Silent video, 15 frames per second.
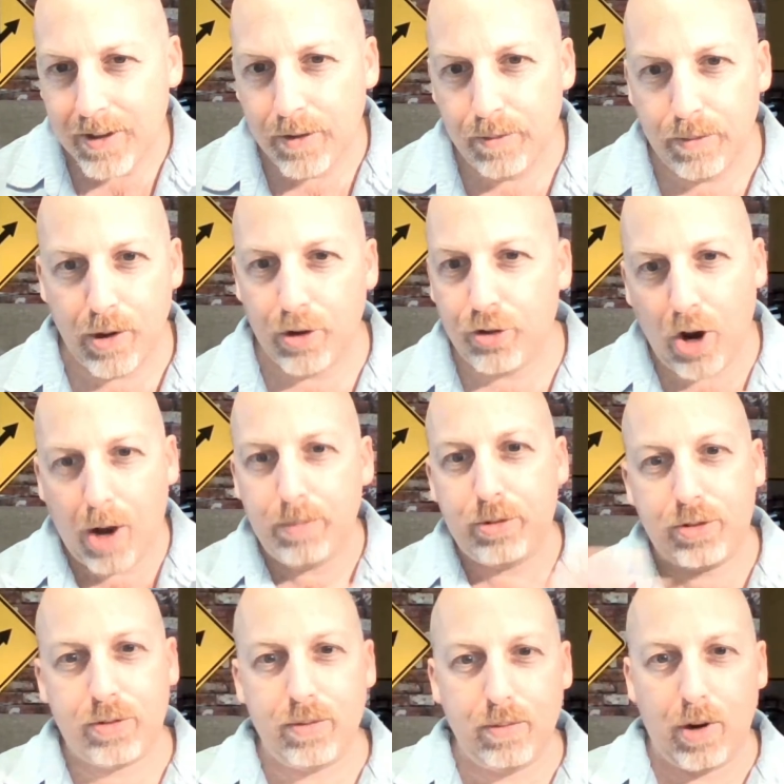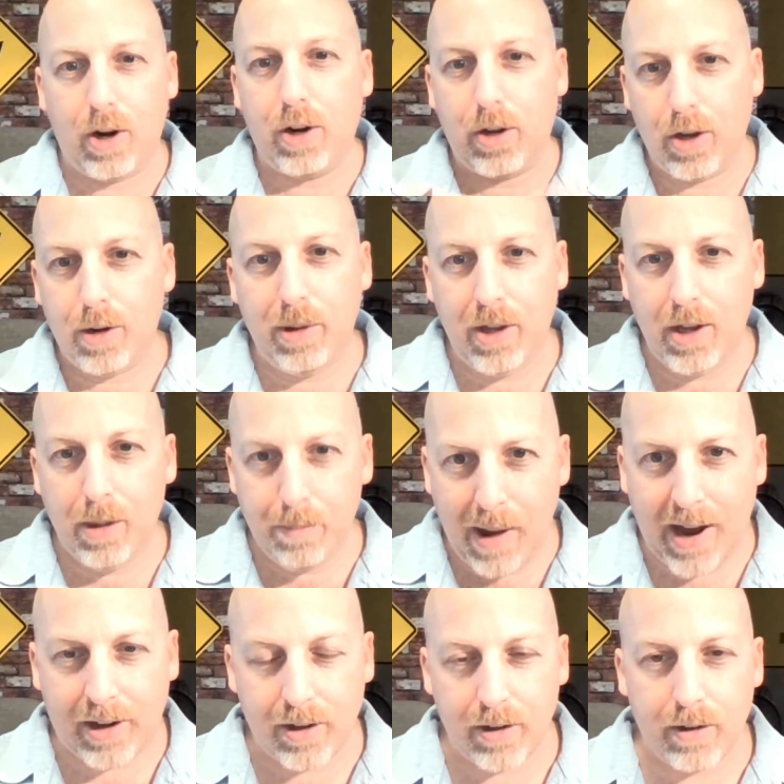their jobs are going to be
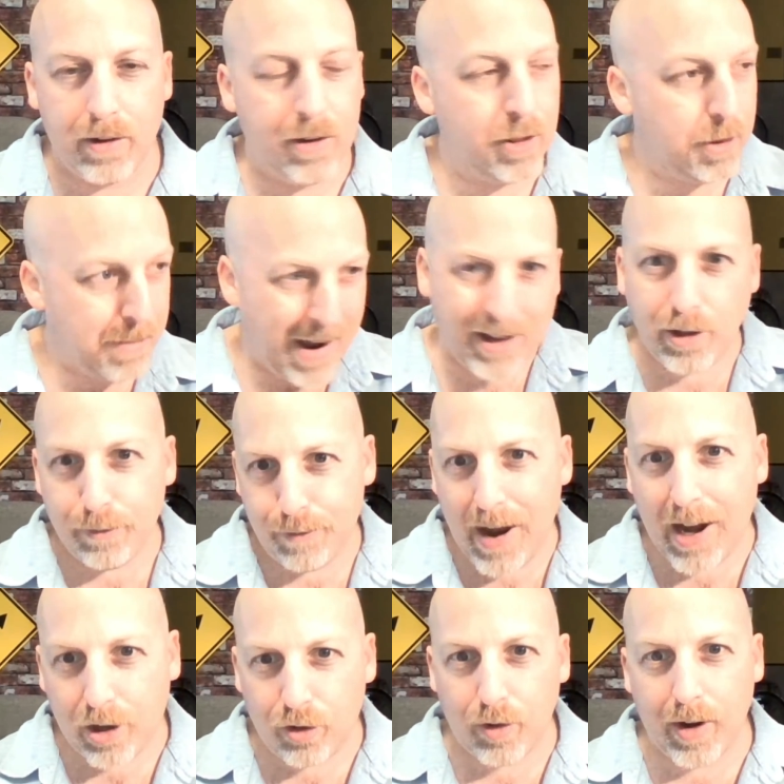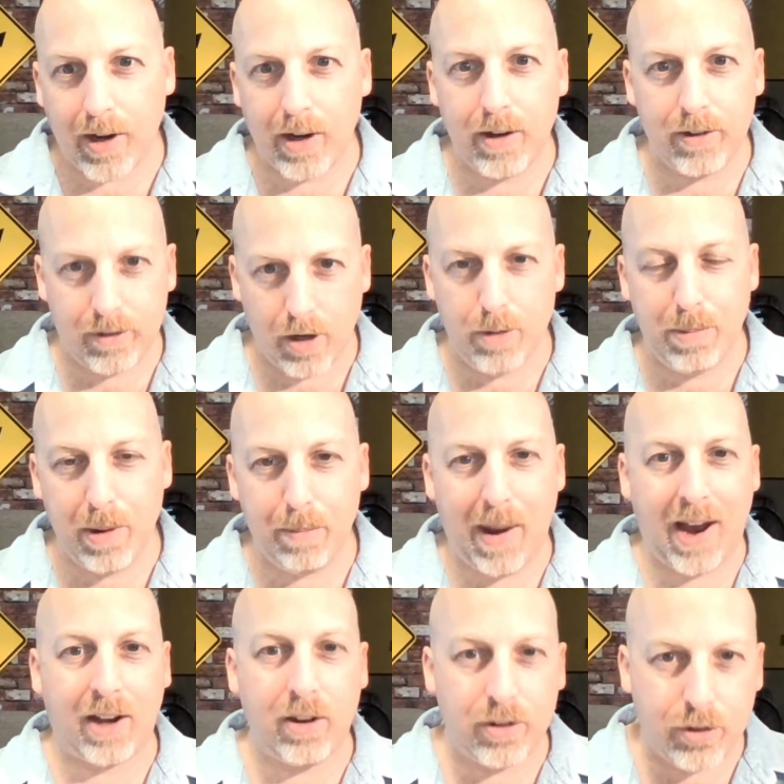impacted. The manufacturing is going to be
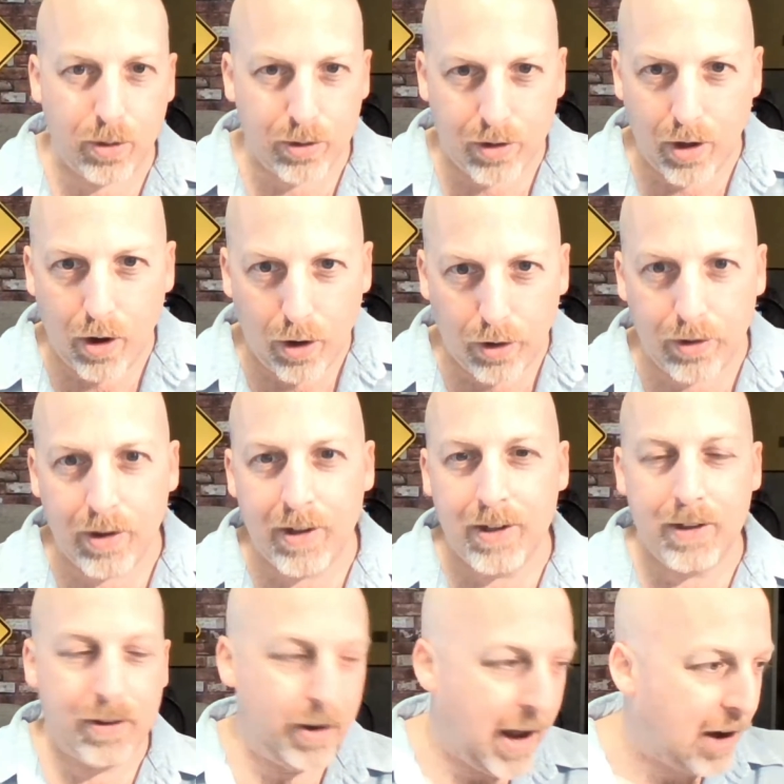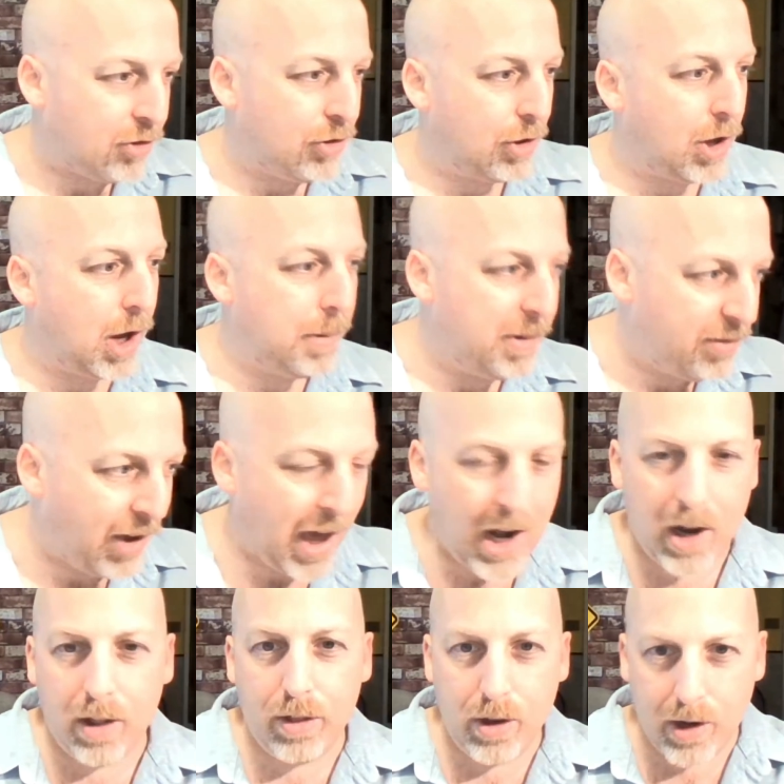impacted, so it's going to hurt the national economy of
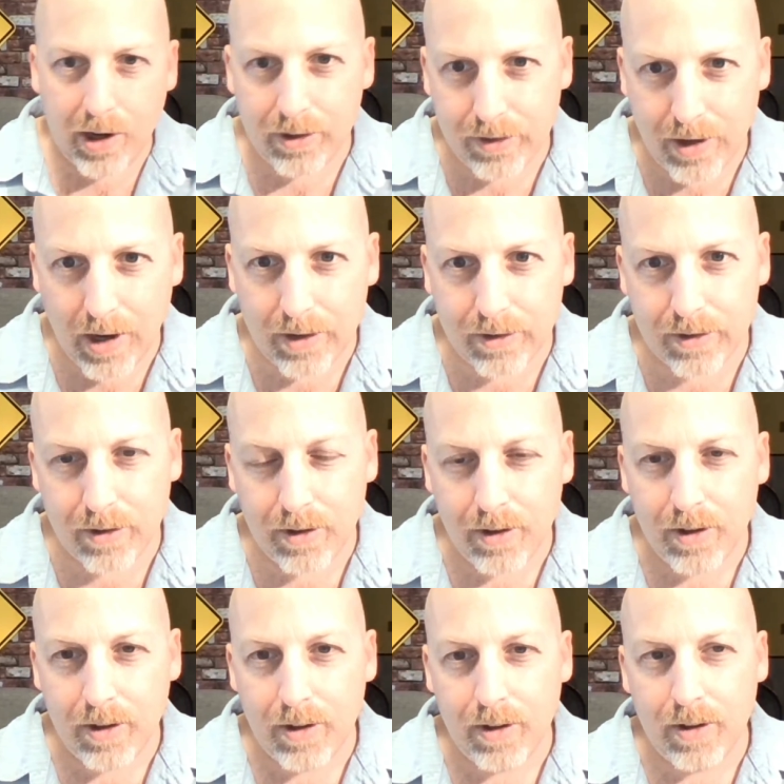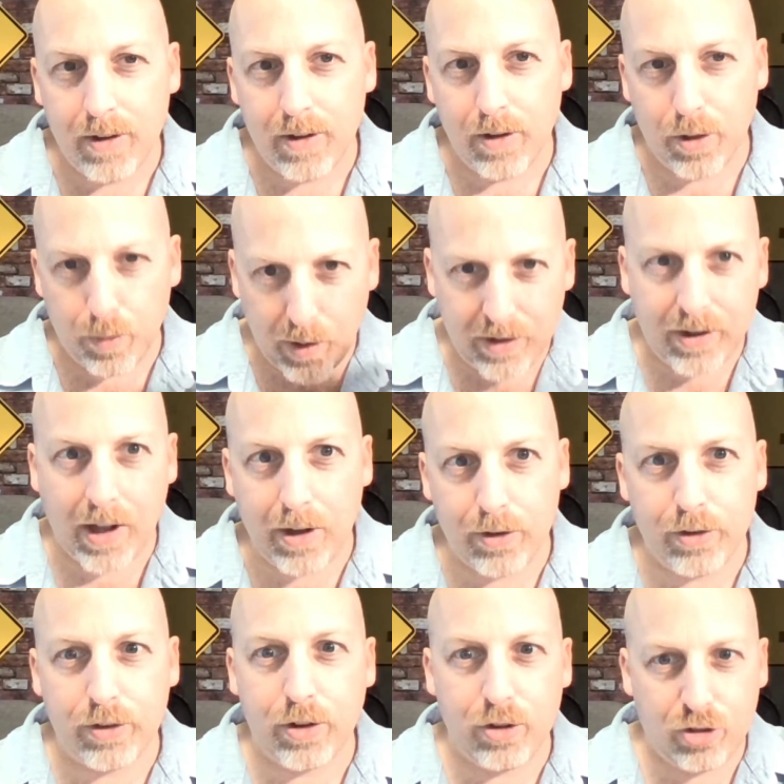Canada, the United States, the
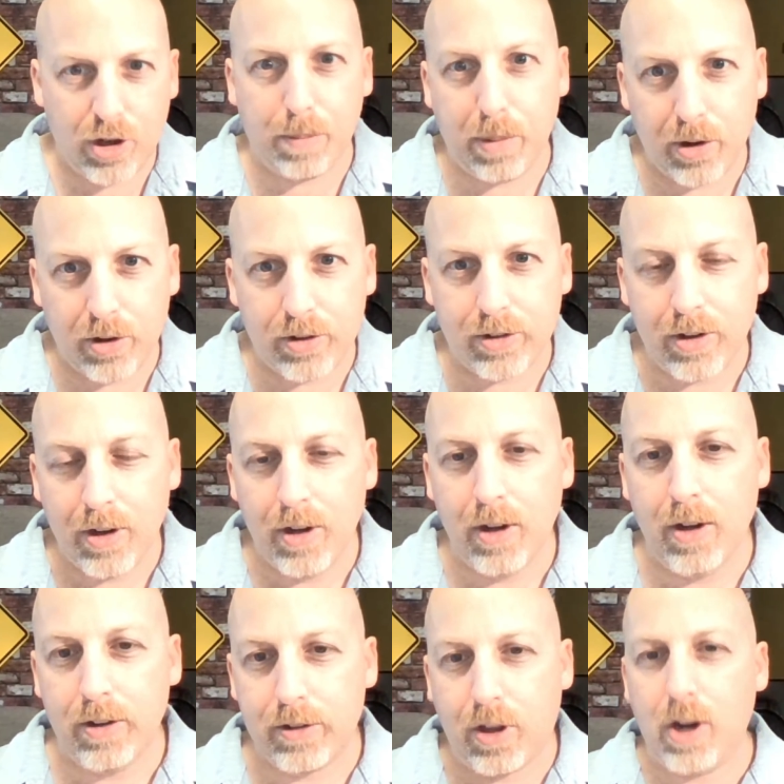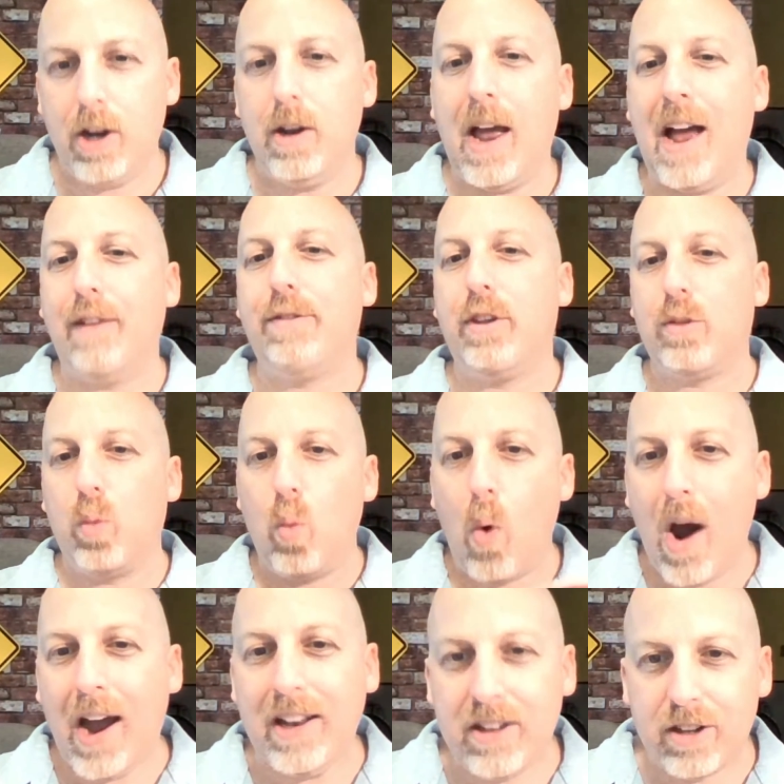retailers, the shippers. It's going to have this
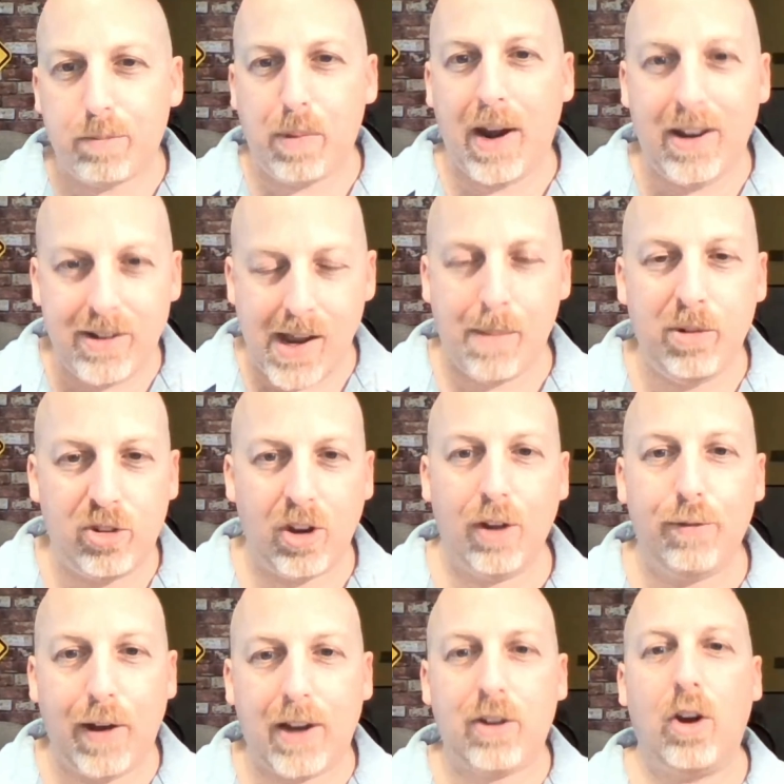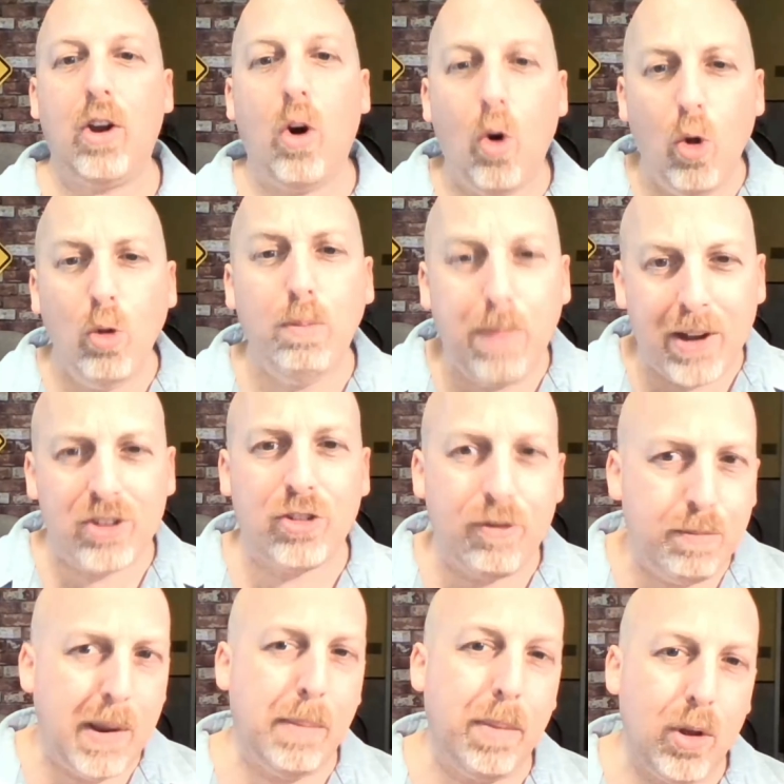widespread damaging effect on a whole bunch of
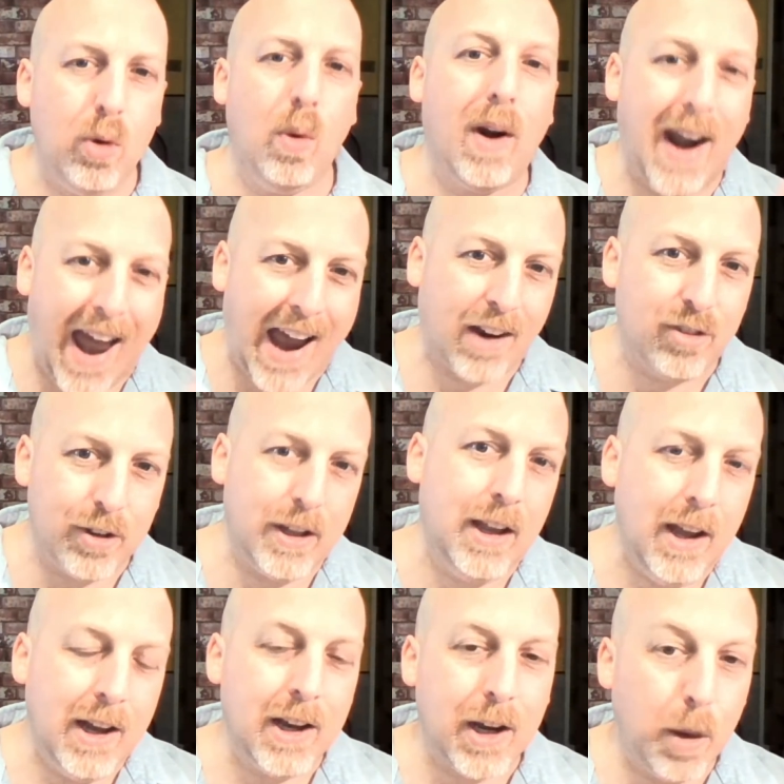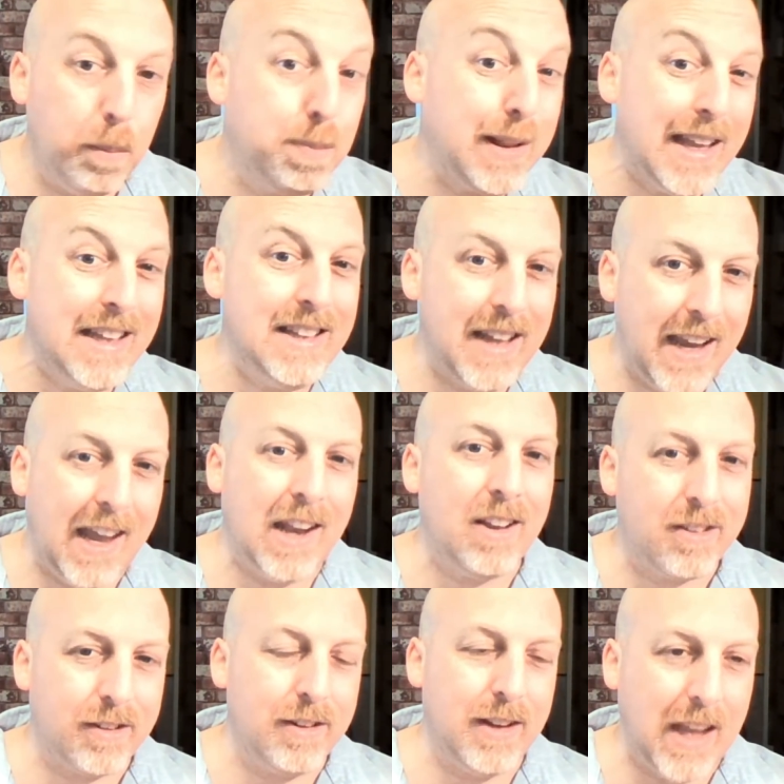people who are actually completely
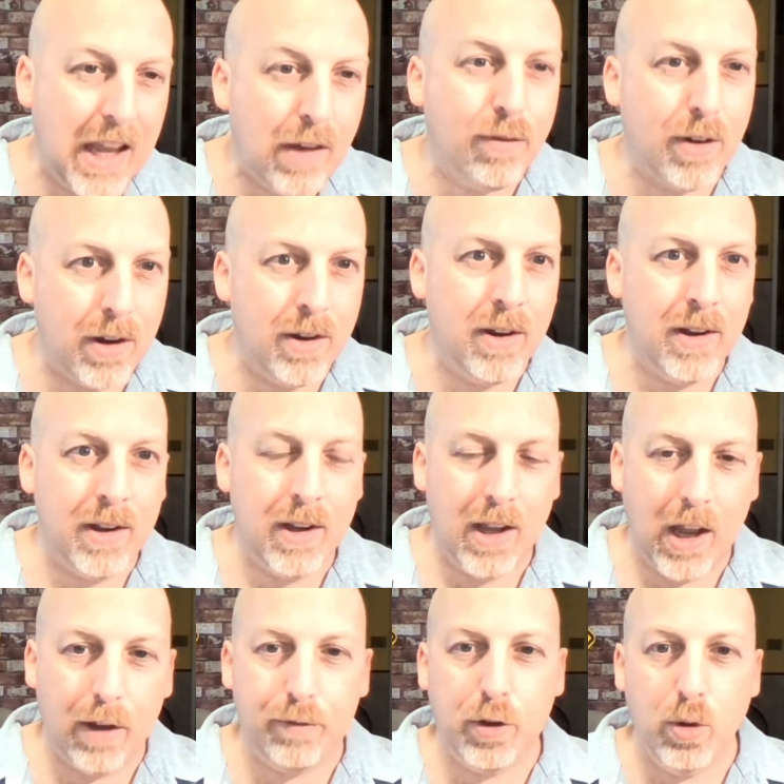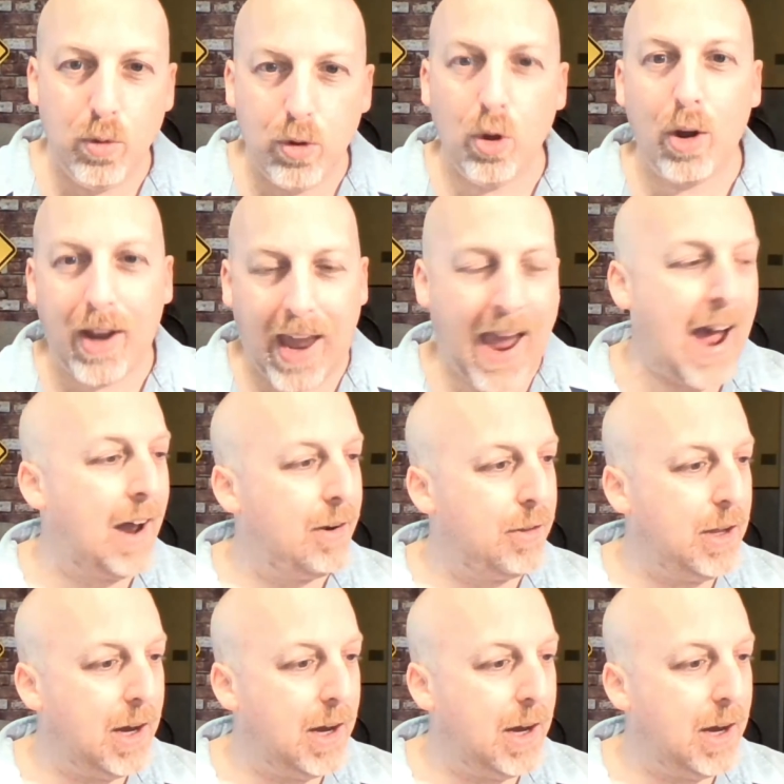innocent, even if you look at the